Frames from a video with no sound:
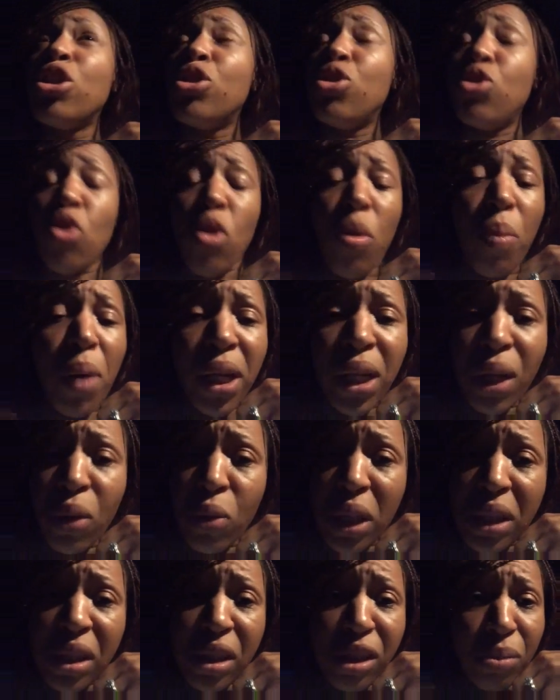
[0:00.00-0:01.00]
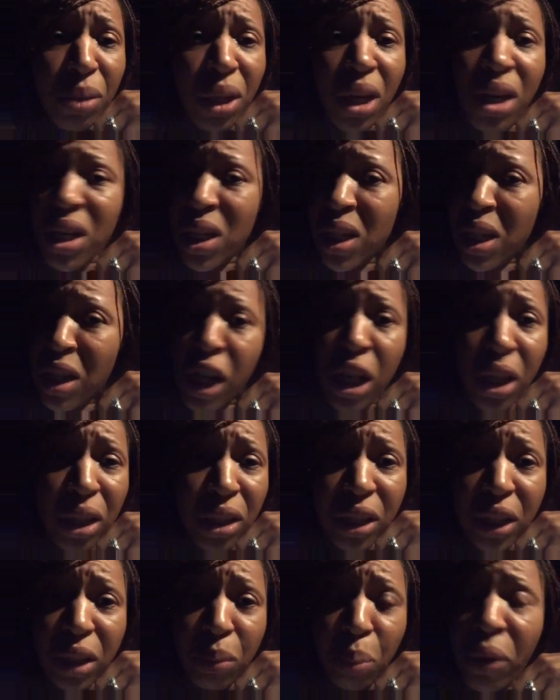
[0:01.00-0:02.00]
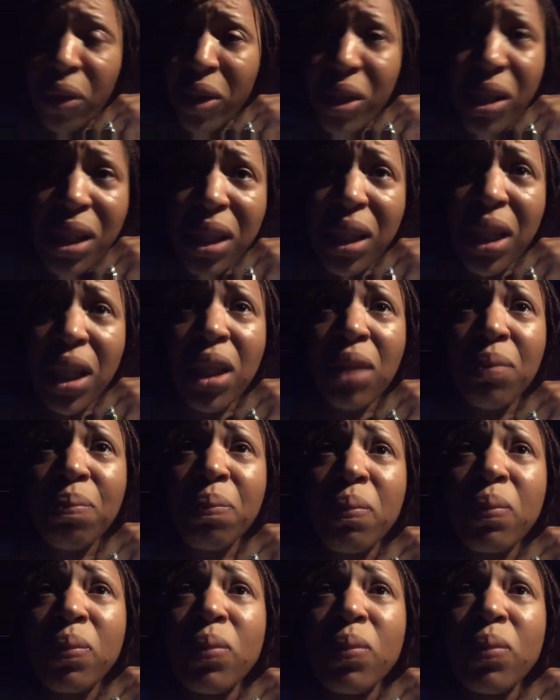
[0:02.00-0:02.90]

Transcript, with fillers: Nobody wants to be called a colored person.